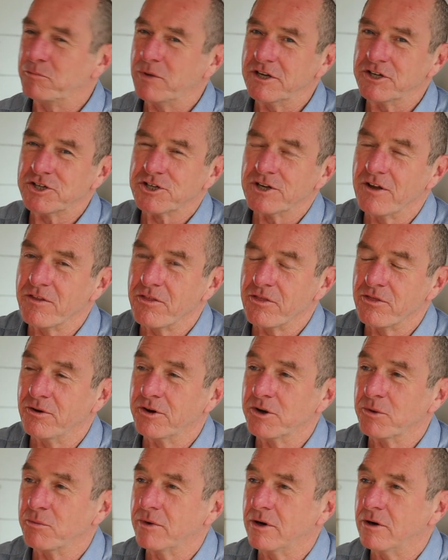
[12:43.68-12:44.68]
picture and
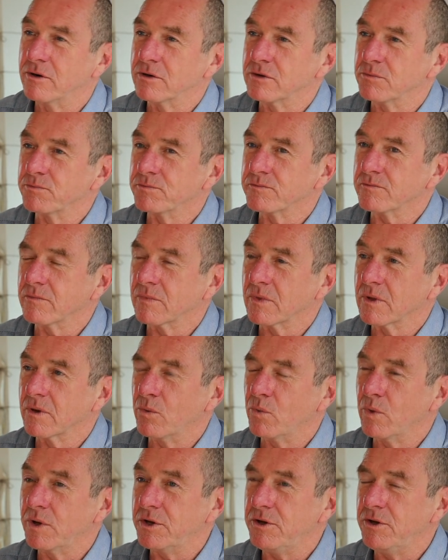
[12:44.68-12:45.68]
thought about
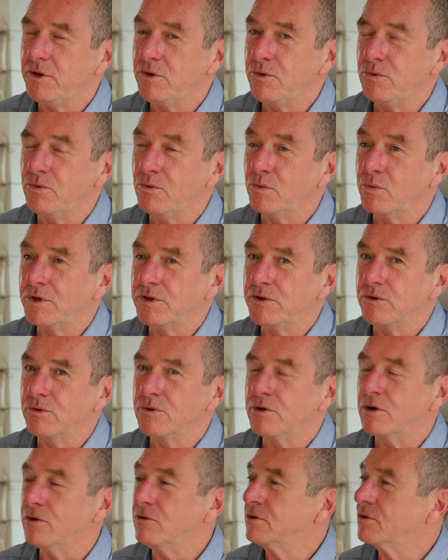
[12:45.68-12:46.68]
when you when you
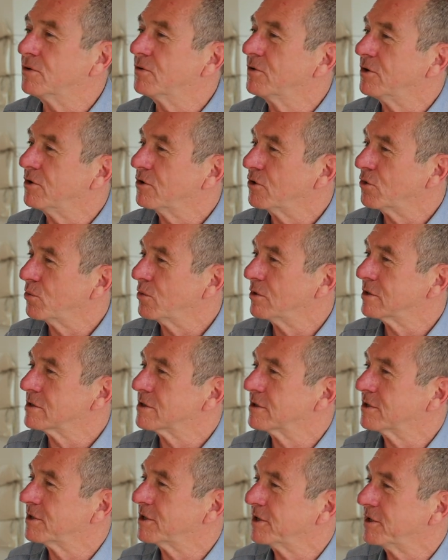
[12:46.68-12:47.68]
go to the
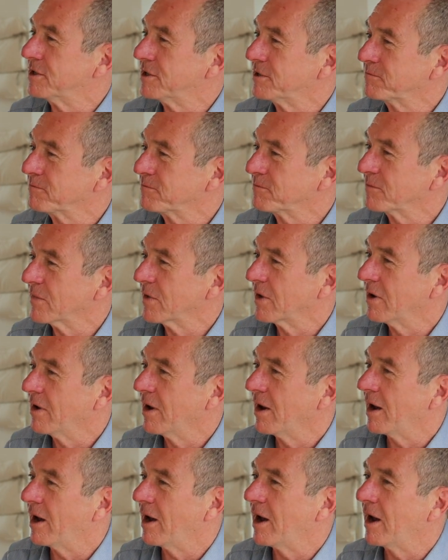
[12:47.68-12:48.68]
university
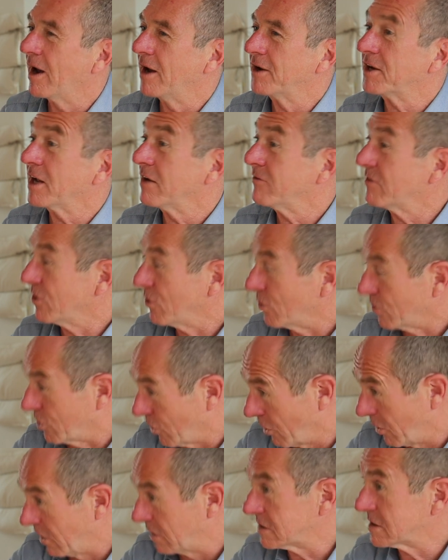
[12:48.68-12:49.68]
and having your
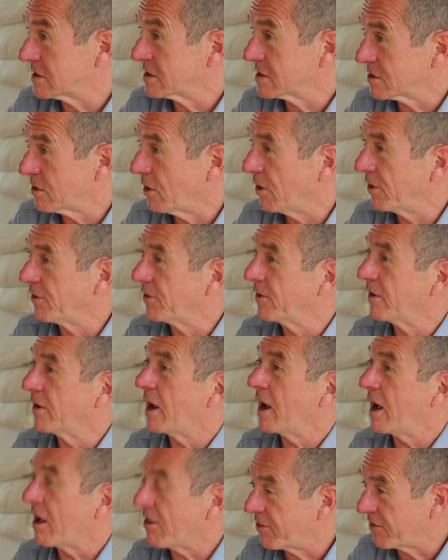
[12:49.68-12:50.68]
courses on
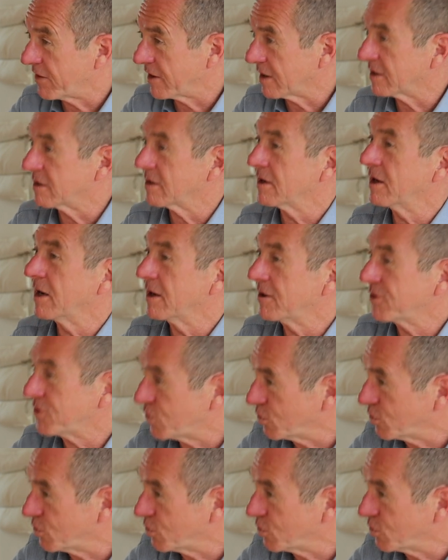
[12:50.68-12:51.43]
ethic and